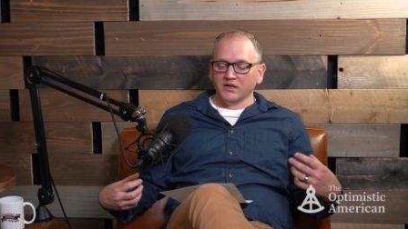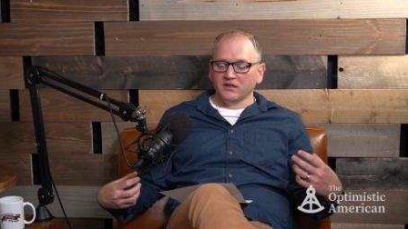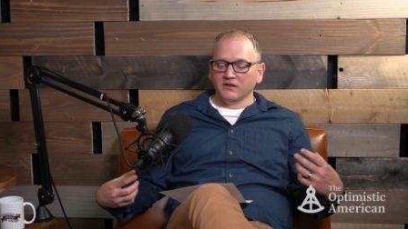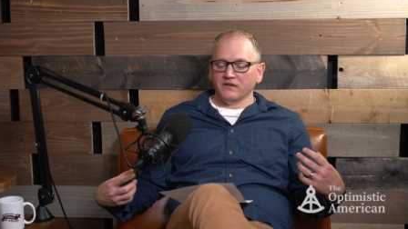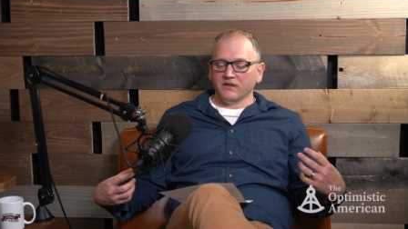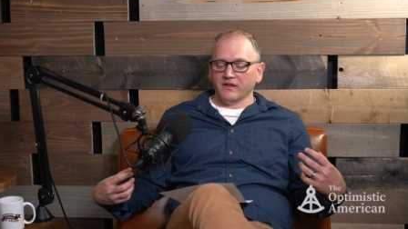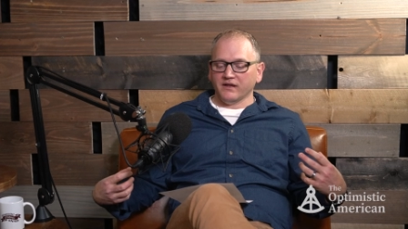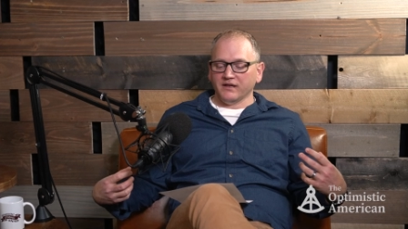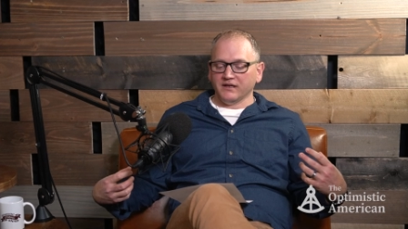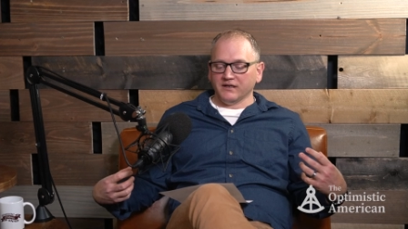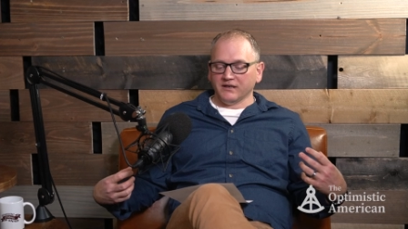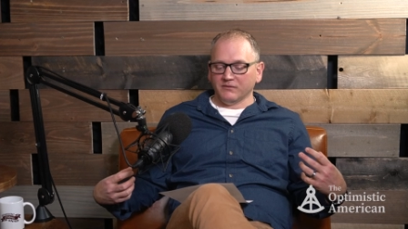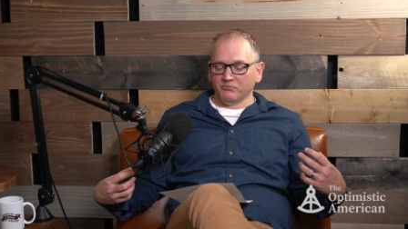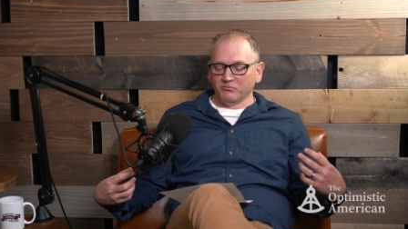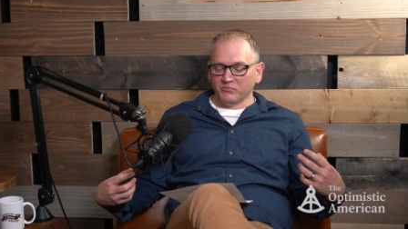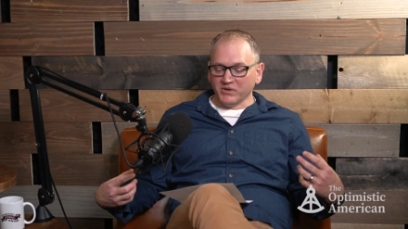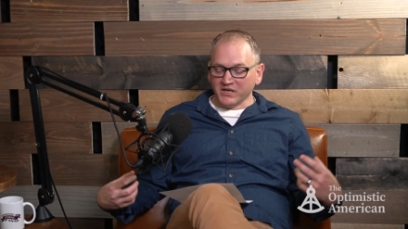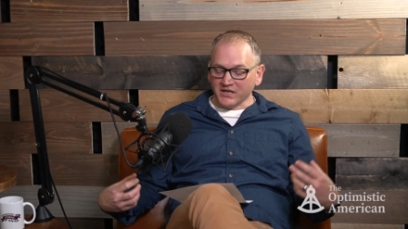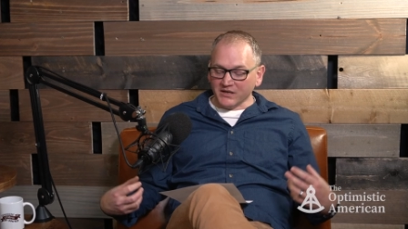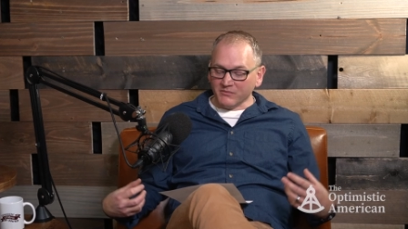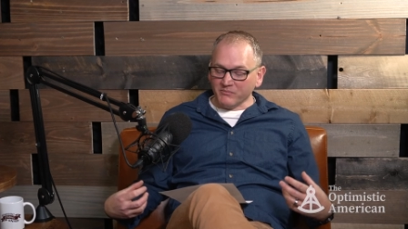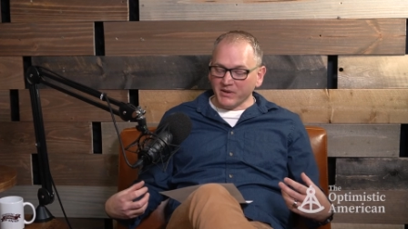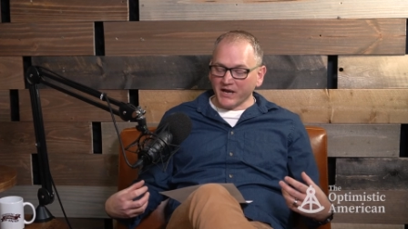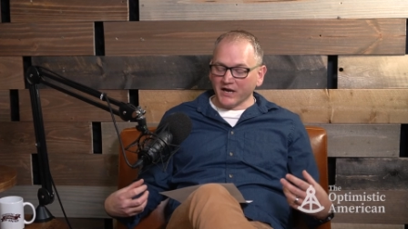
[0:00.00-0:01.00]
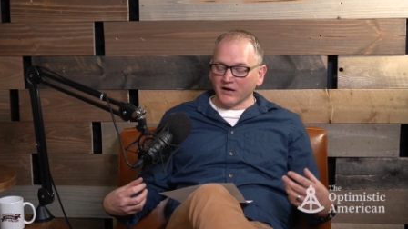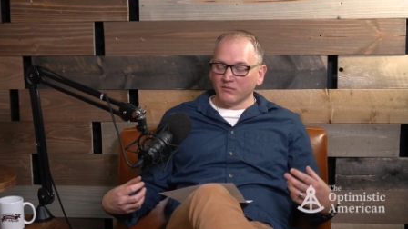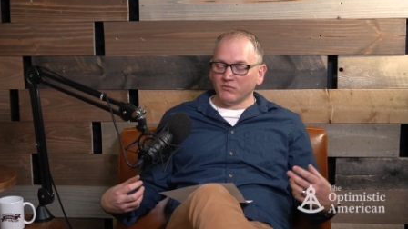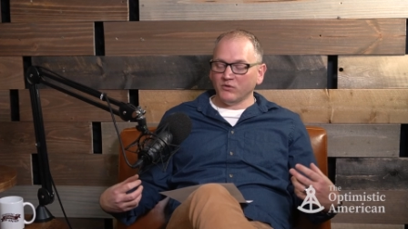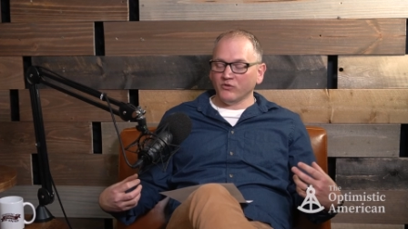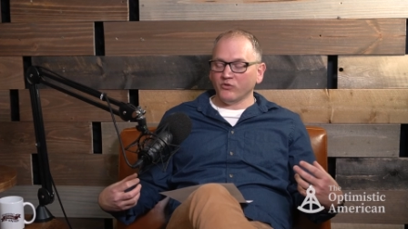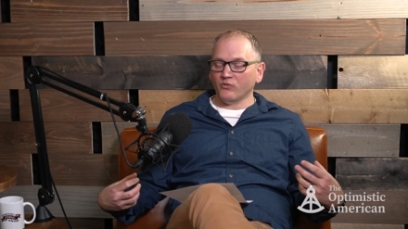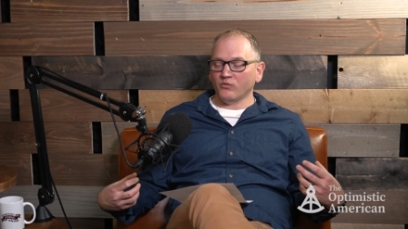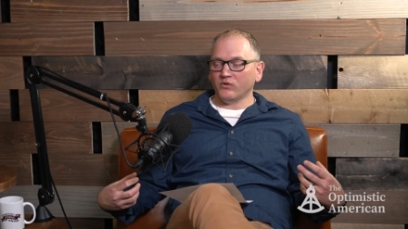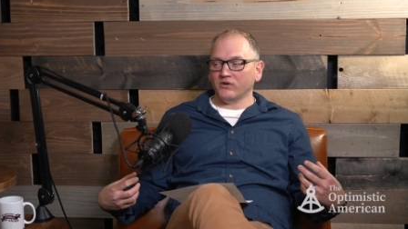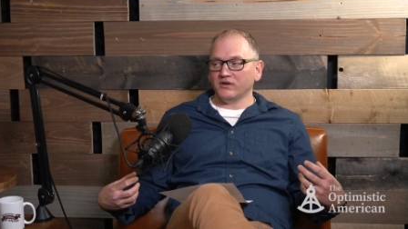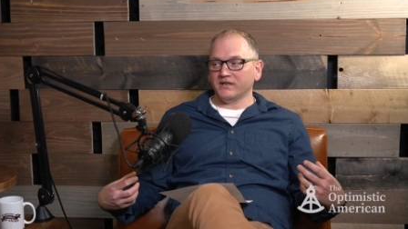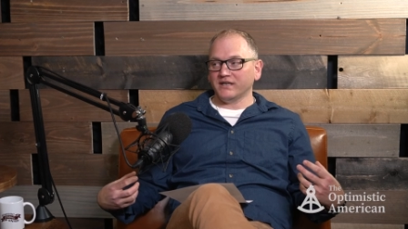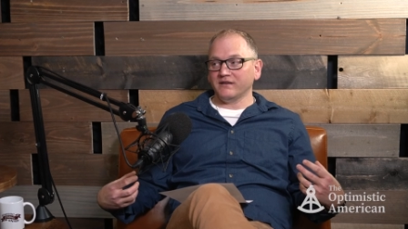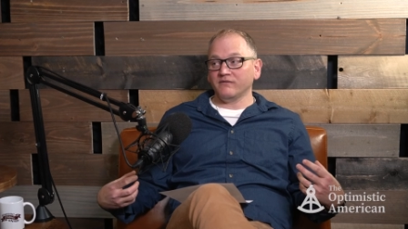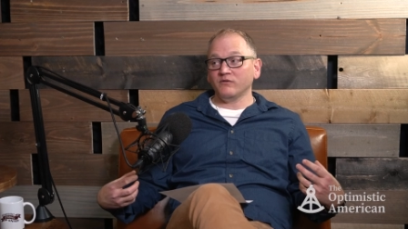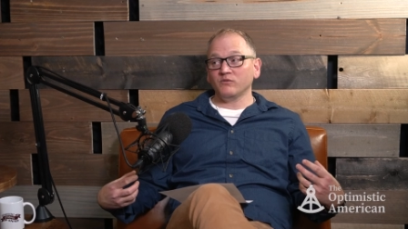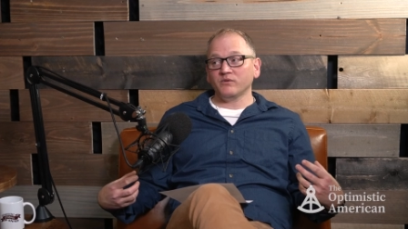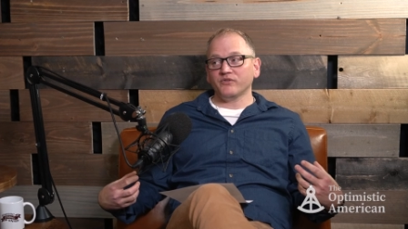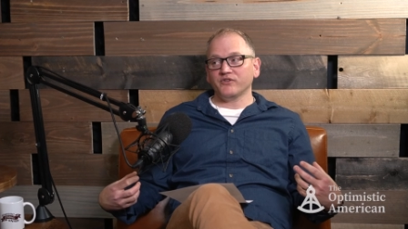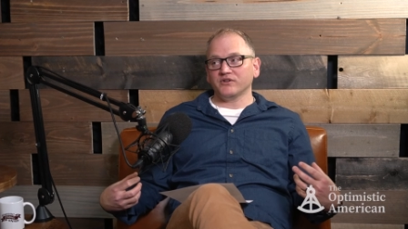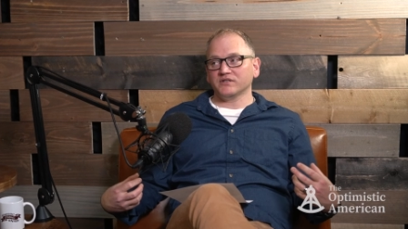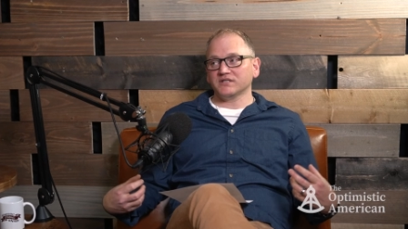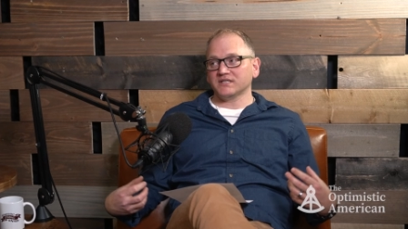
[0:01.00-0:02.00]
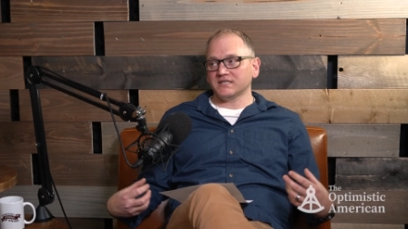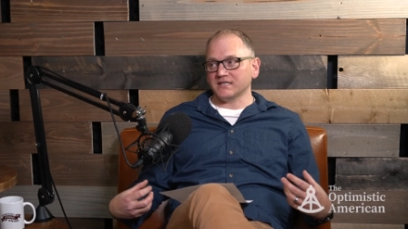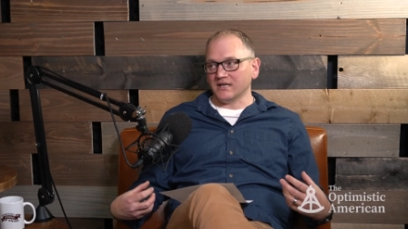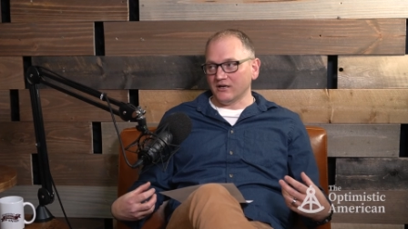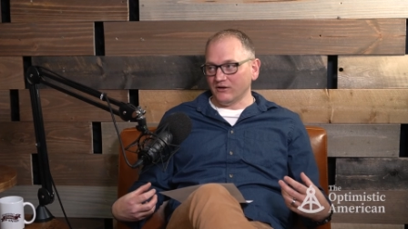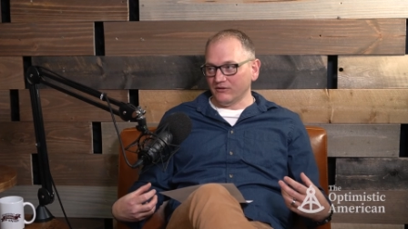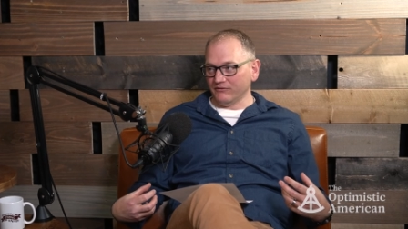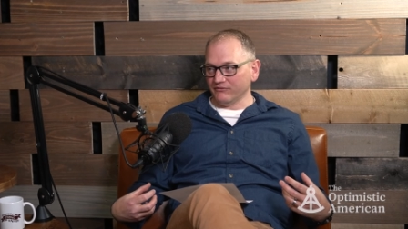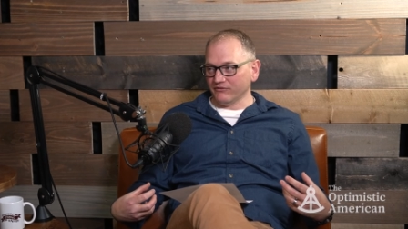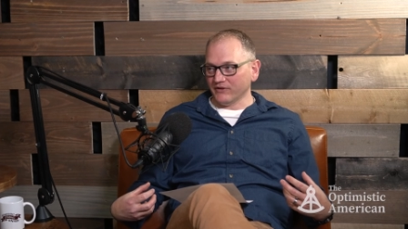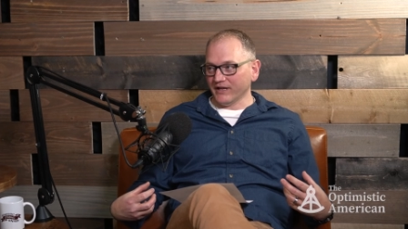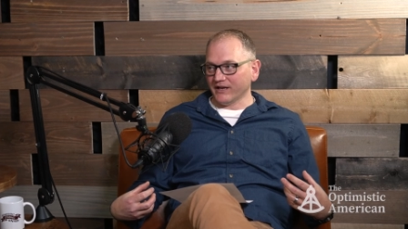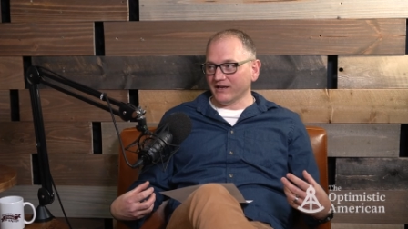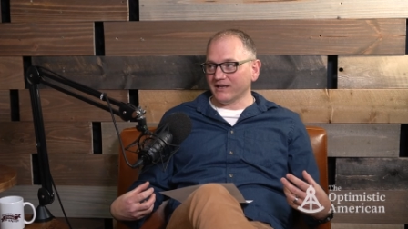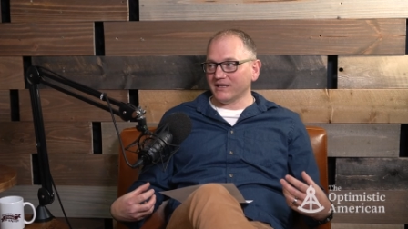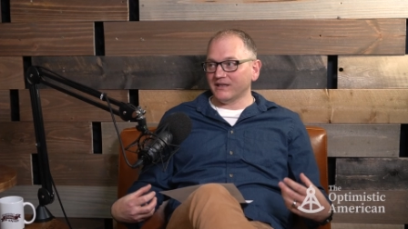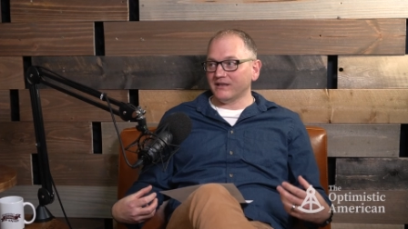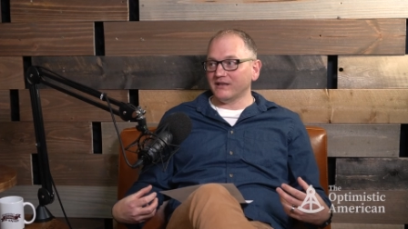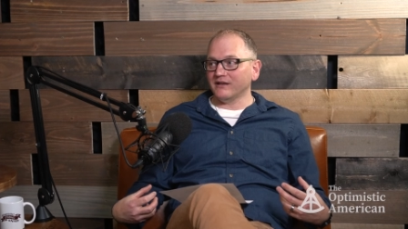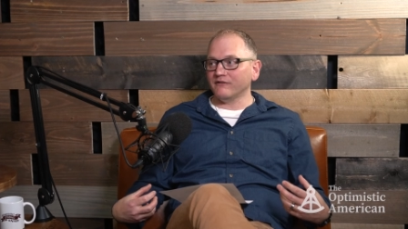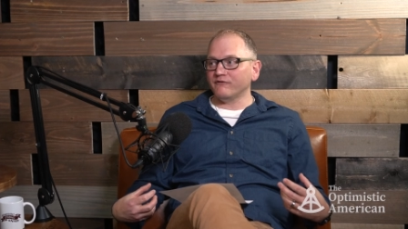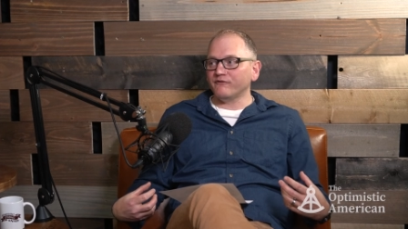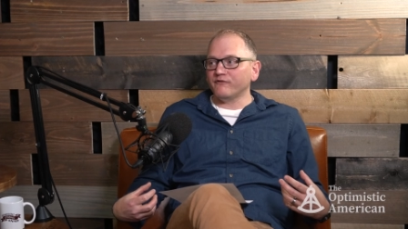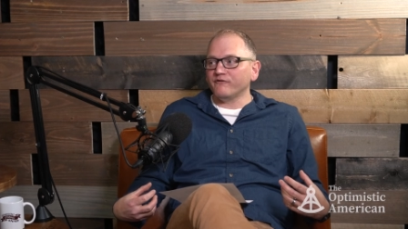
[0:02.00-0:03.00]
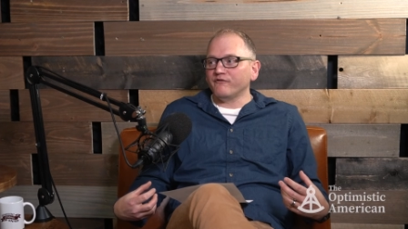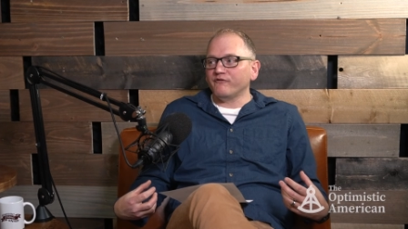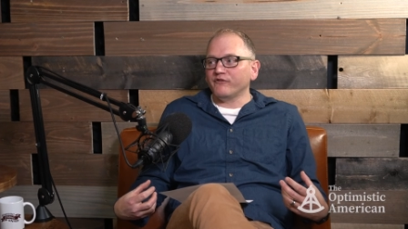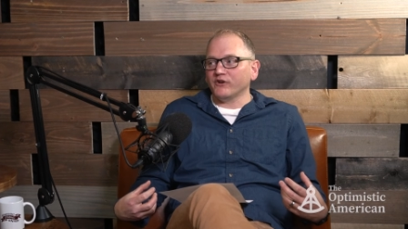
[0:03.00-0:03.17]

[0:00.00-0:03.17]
like be impeccable the word even with yourself like give